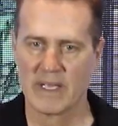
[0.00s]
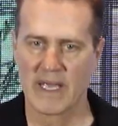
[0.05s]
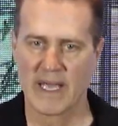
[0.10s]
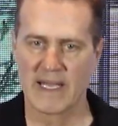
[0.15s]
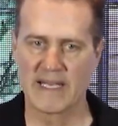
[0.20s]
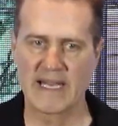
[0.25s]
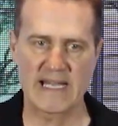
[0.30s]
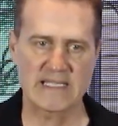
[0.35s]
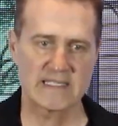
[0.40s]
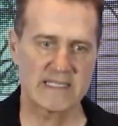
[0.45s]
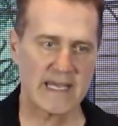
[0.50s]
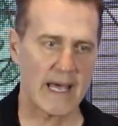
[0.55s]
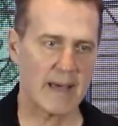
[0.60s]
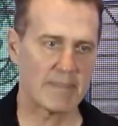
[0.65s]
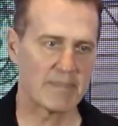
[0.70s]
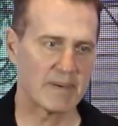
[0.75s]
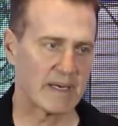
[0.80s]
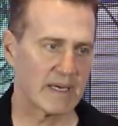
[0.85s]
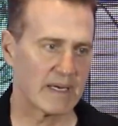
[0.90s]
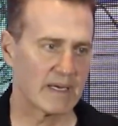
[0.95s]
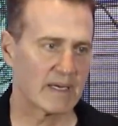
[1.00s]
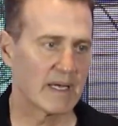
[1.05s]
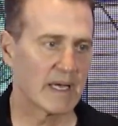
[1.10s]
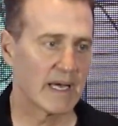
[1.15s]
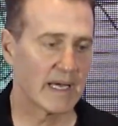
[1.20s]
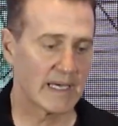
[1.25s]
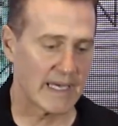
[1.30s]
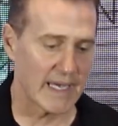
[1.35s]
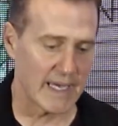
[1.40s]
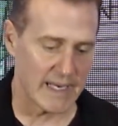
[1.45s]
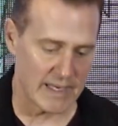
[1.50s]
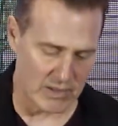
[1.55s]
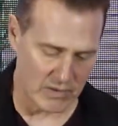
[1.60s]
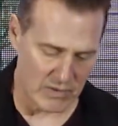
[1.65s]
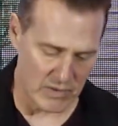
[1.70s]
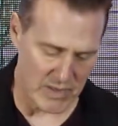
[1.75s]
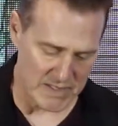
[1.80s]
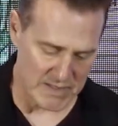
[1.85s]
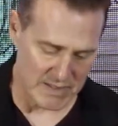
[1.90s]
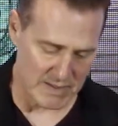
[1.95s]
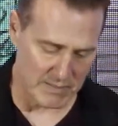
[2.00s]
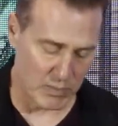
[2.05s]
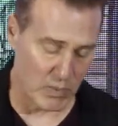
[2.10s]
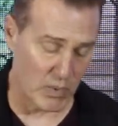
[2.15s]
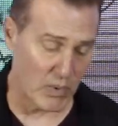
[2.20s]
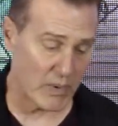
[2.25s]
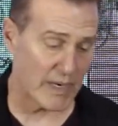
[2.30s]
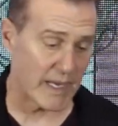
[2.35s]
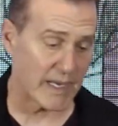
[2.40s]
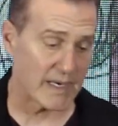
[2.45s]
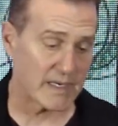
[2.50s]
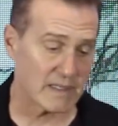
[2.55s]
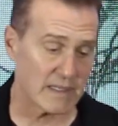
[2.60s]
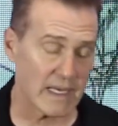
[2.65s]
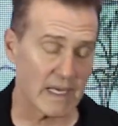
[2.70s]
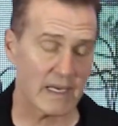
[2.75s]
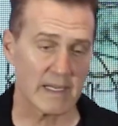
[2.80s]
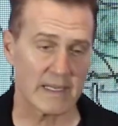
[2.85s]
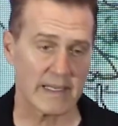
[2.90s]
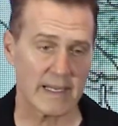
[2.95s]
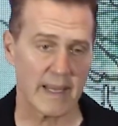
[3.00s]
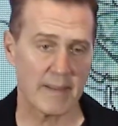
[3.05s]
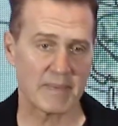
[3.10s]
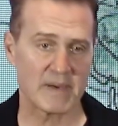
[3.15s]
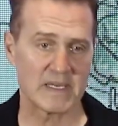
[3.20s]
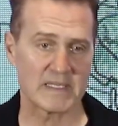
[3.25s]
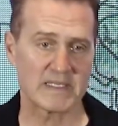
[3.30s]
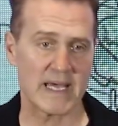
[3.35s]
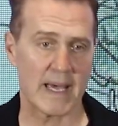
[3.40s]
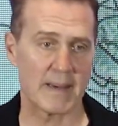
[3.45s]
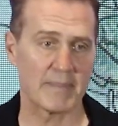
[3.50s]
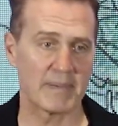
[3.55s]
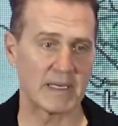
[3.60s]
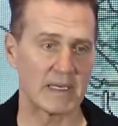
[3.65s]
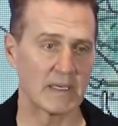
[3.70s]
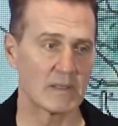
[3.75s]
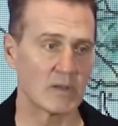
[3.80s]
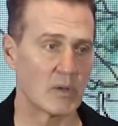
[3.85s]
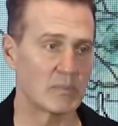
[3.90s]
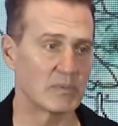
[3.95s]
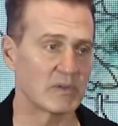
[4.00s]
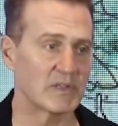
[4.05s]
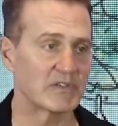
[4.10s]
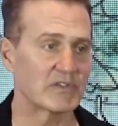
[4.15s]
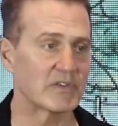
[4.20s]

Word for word: And that's happening, again, across the board, and not only that, but it's happening globally.